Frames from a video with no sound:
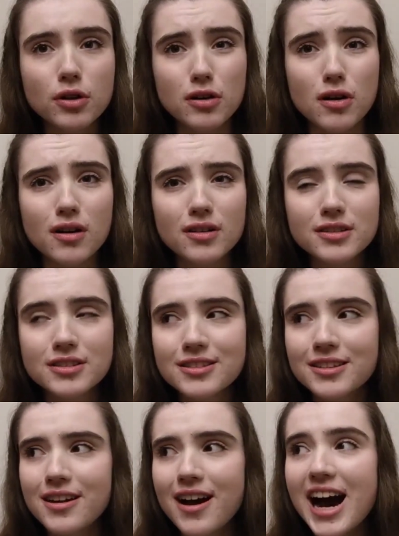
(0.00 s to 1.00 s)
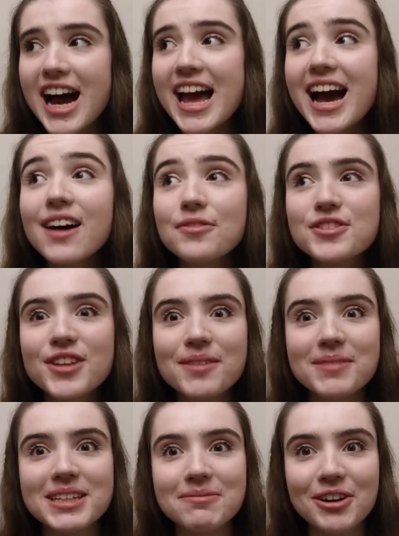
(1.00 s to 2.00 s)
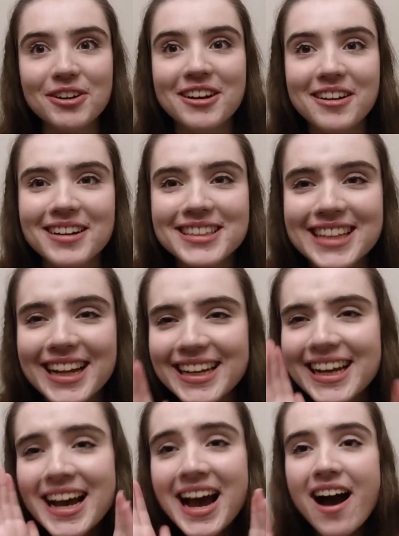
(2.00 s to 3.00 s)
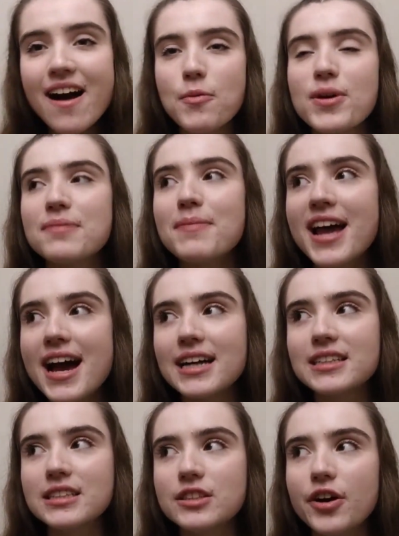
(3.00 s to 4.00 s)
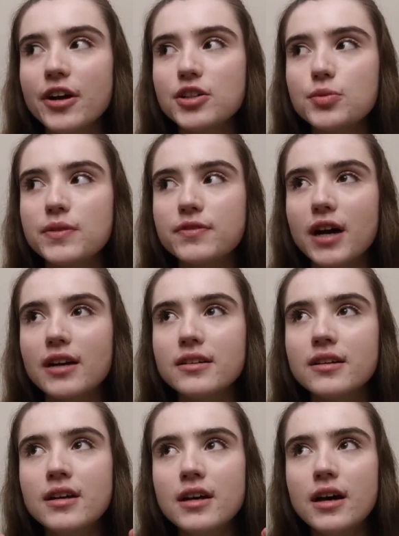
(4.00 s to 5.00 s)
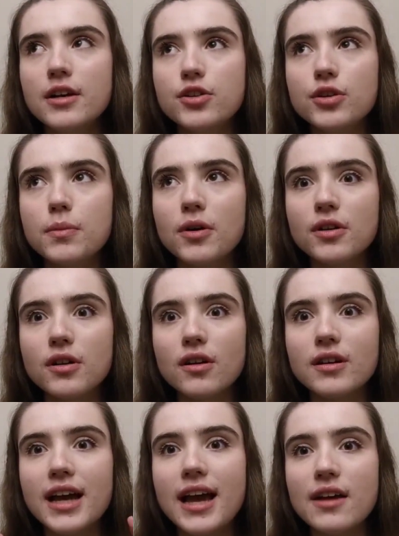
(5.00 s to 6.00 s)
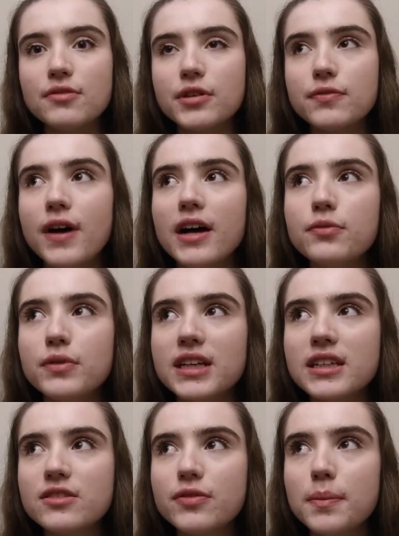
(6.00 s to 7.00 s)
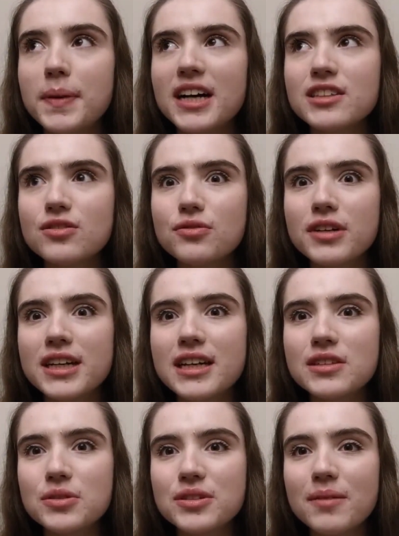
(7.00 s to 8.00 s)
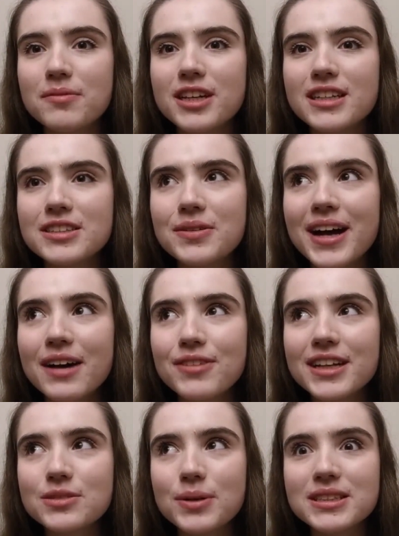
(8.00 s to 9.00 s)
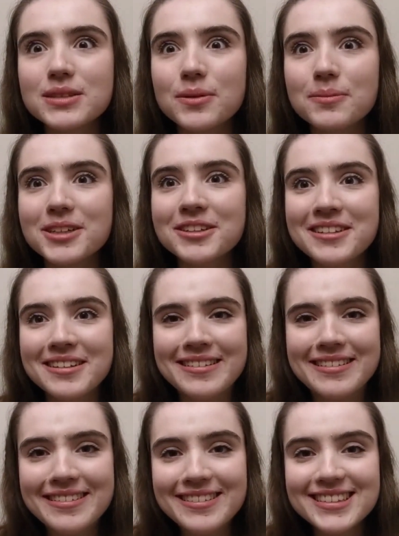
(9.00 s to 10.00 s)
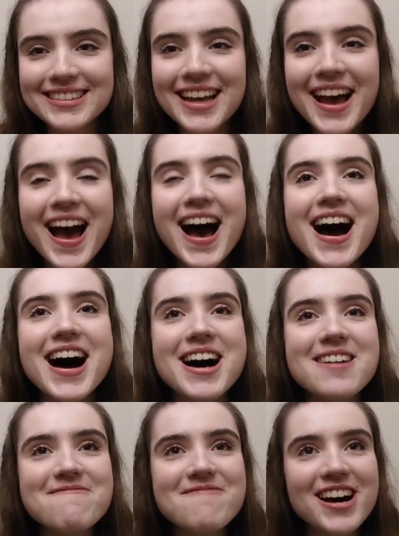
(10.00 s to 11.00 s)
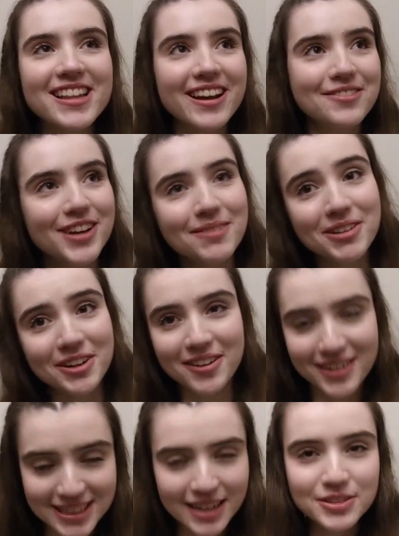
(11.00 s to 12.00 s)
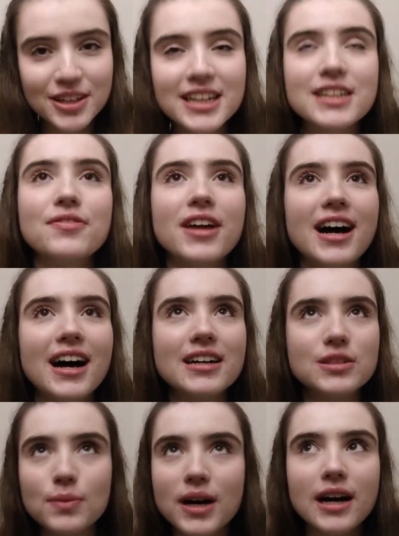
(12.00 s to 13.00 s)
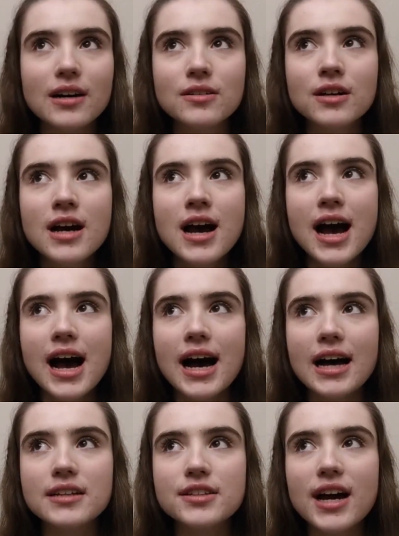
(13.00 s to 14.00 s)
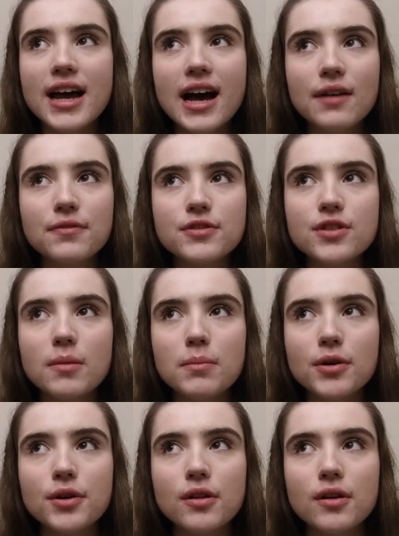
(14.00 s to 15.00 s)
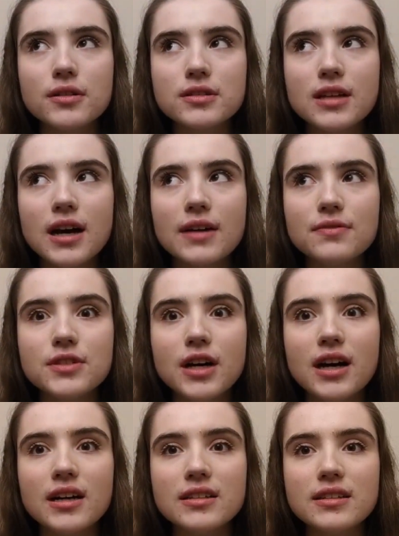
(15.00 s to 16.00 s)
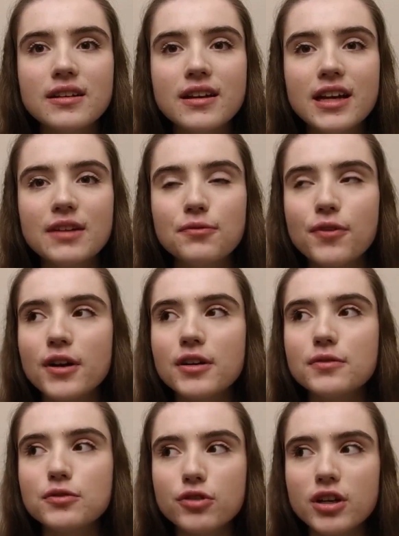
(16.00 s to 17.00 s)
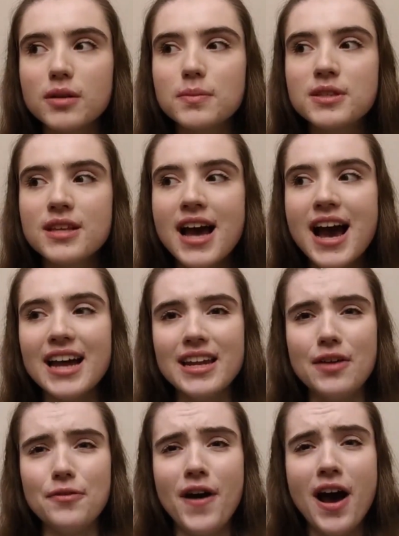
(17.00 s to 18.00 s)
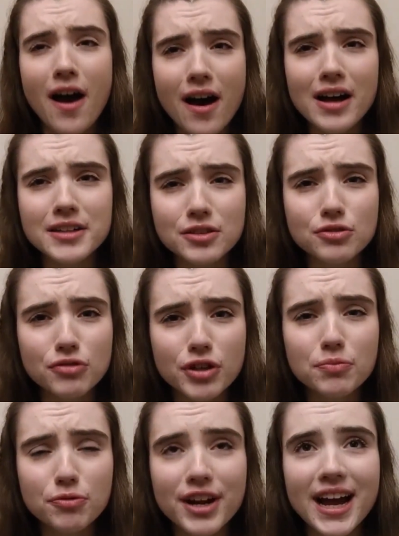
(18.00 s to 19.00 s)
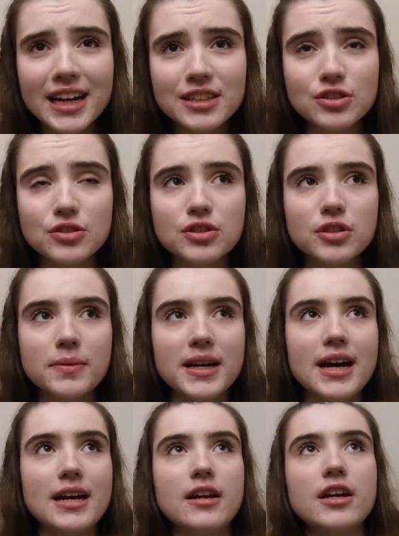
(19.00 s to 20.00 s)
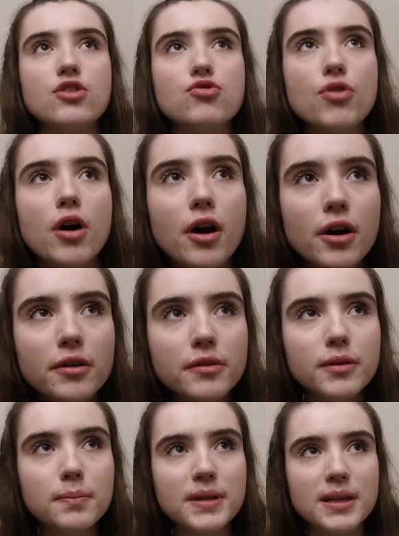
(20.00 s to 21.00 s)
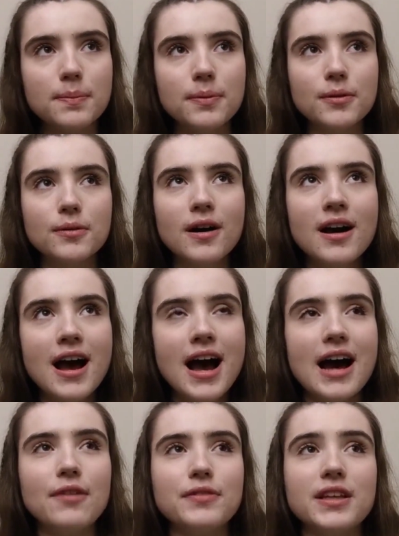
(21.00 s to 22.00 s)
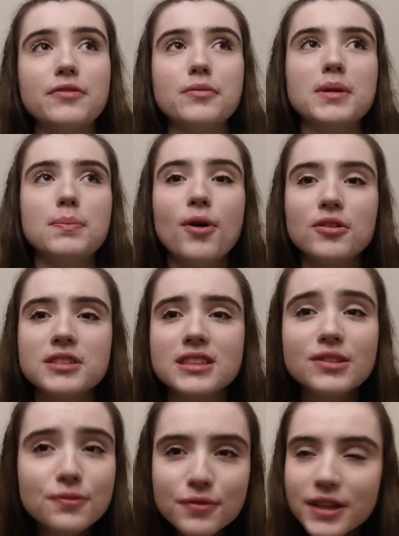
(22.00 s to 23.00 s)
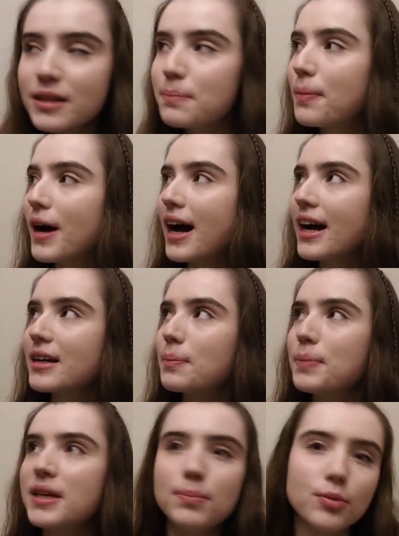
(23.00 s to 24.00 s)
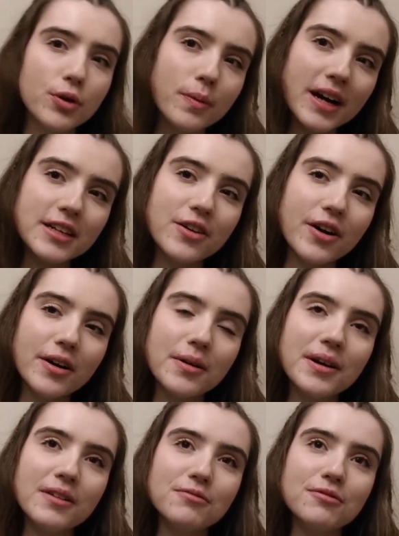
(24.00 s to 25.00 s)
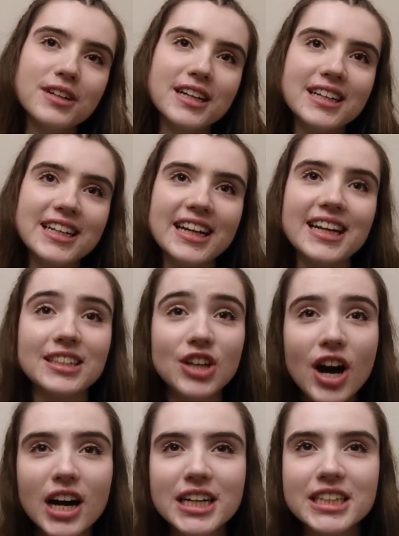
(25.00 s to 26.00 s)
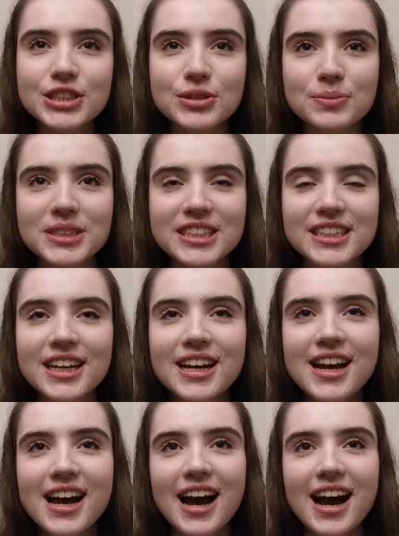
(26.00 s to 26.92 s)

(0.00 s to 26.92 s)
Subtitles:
monologues, I have so many monologues. Like, with my acting coach, we've done a new monologue every 5 weeks for the past 3 years or something. So I have like 21 monologues. And I've done monologues outside of that as well. And I have some monologues that I've done in front of groups, and I've heard a group reaction to it, and I know that people have given me positive feedback. People who I know have really encouraged me